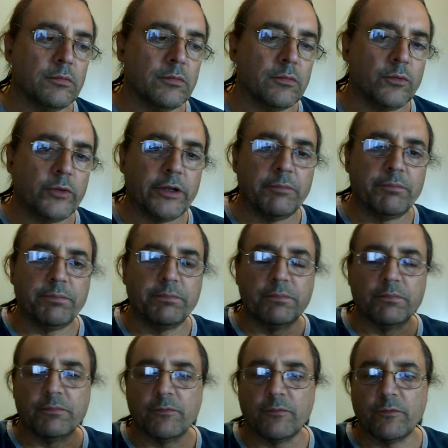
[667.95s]
We
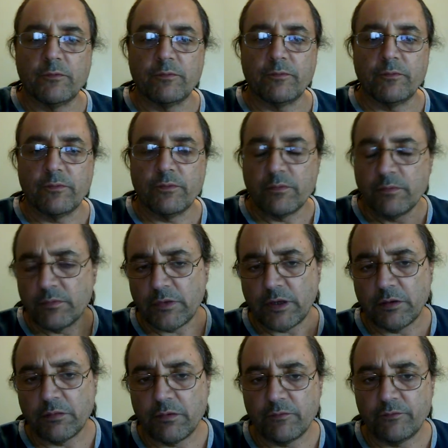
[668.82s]

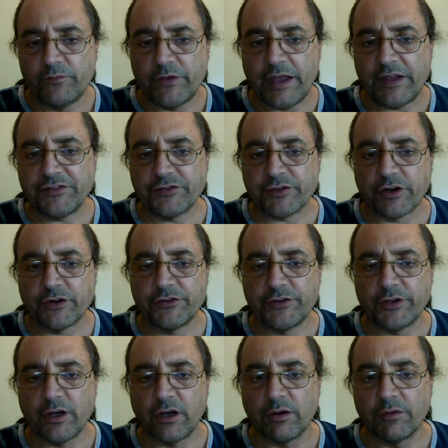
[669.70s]
vest
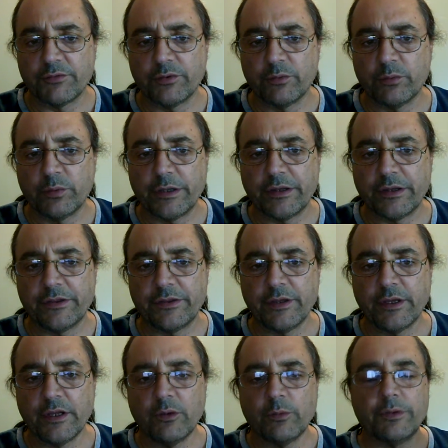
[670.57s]
ourselves with,
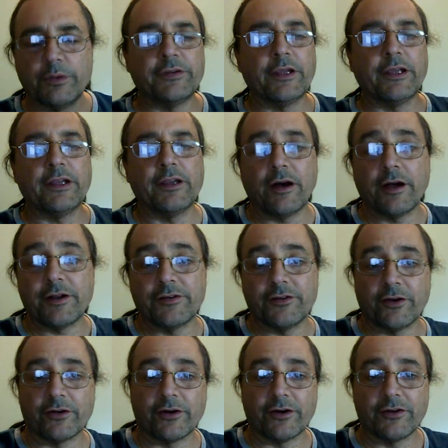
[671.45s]
we say God is
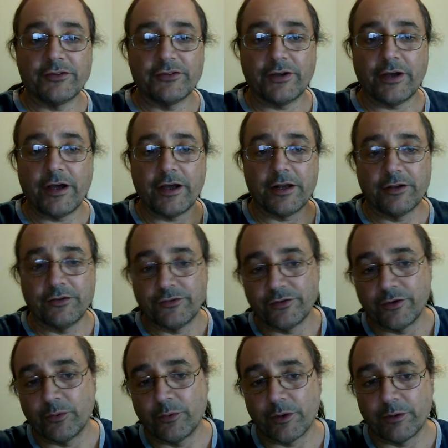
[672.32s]
on our side, and
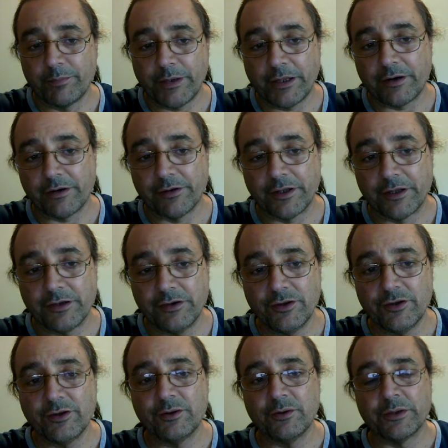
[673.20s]
so we're better than
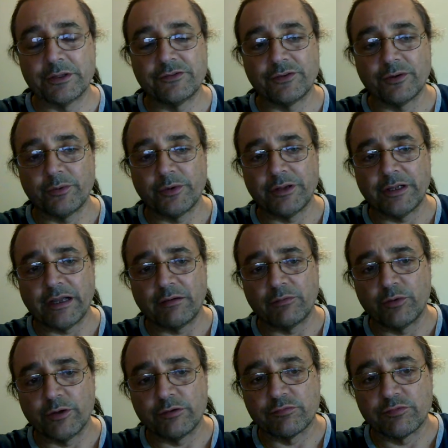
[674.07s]
you, and so we
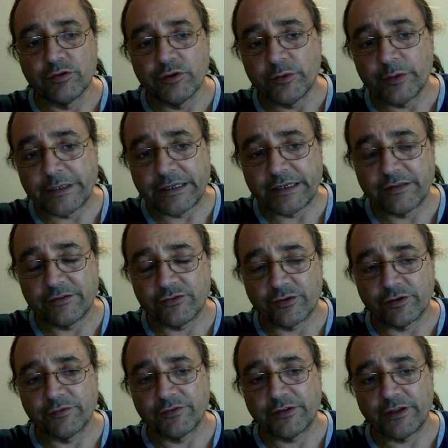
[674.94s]
ruin it,
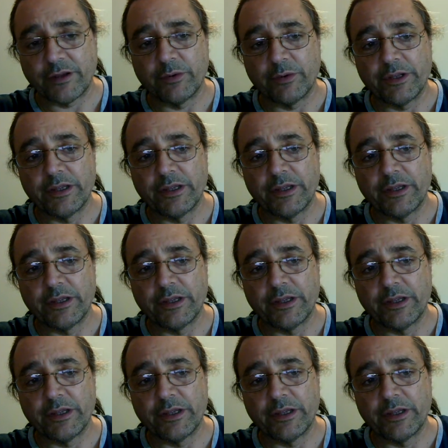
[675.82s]
sort of say.